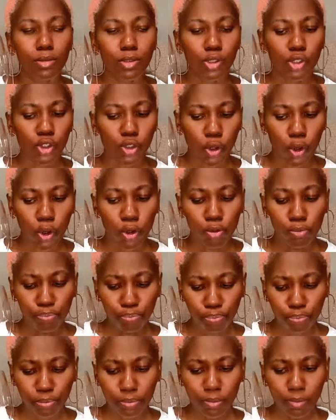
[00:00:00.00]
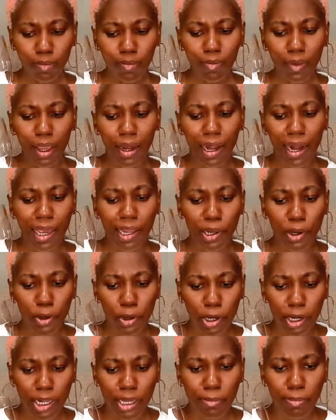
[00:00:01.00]
So, like I
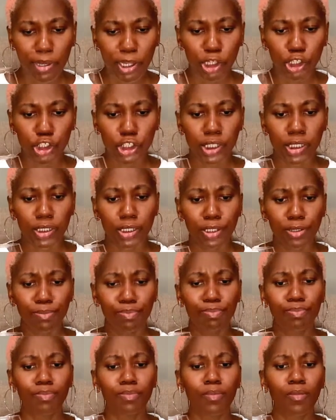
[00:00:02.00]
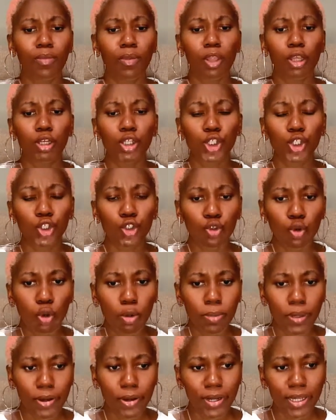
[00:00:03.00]
earlier mentioned,
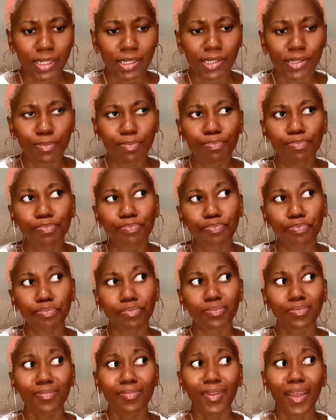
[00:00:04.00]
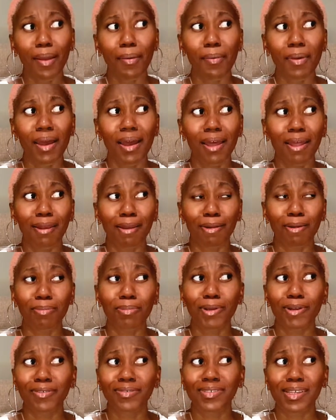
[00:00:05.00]
strawberries, a little
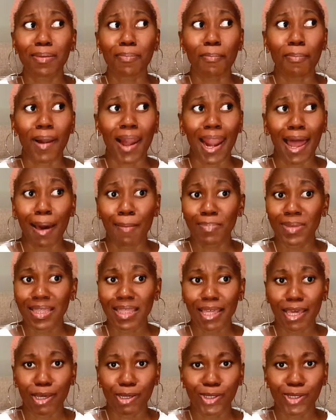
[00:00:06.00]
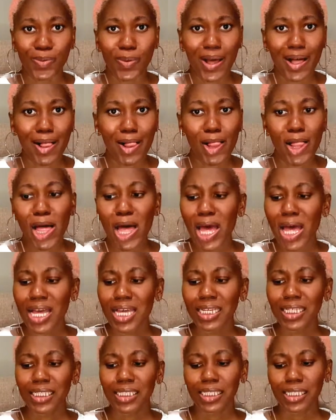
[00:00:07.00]
bit of some plum in there as well,
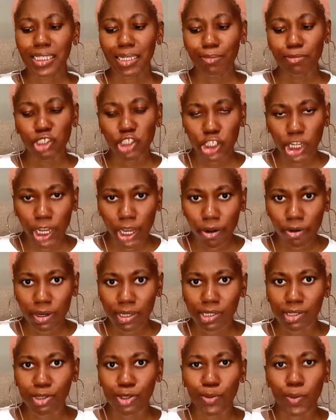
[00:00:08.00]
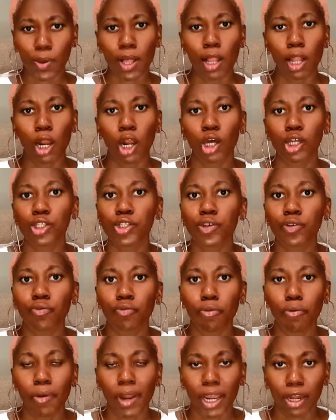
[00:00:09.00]
some cherries as well, lots
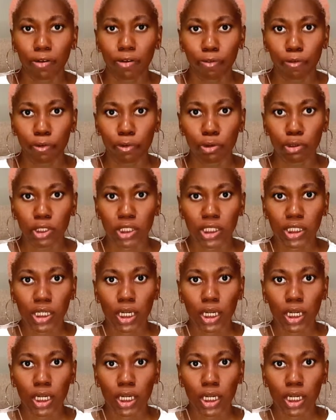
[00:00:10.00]
of red fruit